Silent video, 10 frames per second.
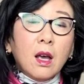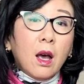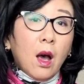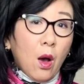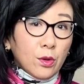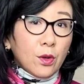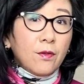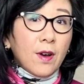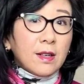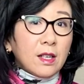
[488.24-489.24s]
also
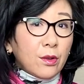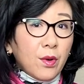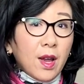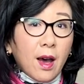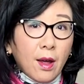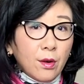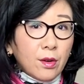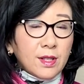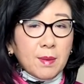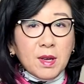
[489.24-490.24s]
founded 3 other
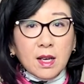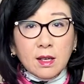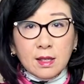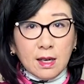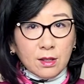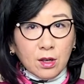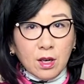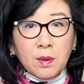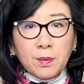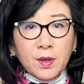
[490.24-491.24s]
semiconductor
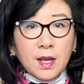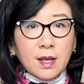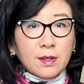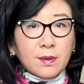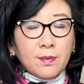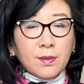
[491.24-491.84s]
companies.